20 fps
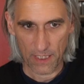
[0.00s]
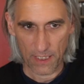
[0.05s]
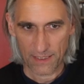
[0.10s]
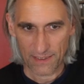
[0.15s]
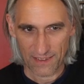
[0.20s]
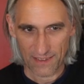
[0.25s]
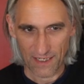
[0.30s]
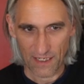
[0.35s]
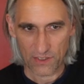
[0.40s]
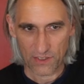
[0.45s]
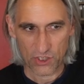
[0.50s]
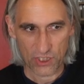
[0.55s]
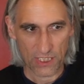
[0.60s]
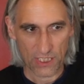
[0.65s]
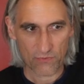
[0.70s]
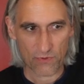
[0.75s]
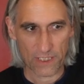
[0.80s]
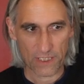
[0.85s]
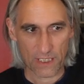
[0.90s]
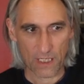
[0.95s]
I
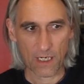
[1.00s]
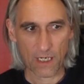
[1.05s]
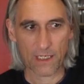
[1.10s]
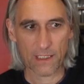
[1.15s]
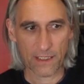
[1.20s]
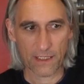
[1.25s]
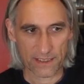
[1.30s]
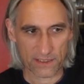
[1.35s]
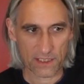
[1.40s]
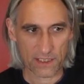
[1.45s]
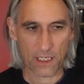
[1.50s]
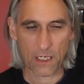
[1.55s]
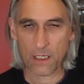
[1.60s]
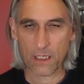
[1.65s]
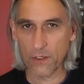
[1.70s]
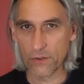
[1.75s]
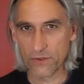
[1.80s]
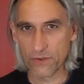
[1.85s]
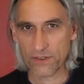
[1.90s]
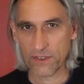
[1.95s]
generally I like to
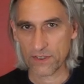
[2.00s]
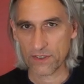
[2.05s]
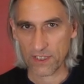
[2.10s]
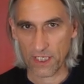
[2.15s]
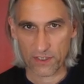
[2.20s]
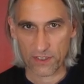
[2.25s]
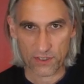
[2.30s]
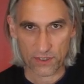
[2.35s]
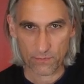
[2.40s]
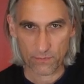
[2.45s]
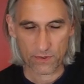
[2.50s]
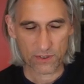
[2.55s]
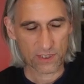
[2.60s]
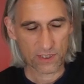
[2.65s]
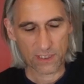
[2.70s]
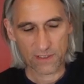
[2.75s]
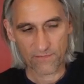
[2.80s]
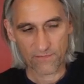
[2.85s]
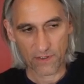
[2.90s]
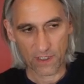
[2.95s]
close the center with
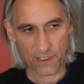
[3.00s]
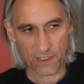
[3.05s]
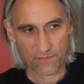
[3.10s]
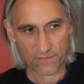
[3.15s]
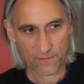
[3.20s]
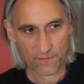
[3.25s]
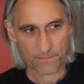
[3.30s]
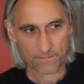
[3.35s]
d5.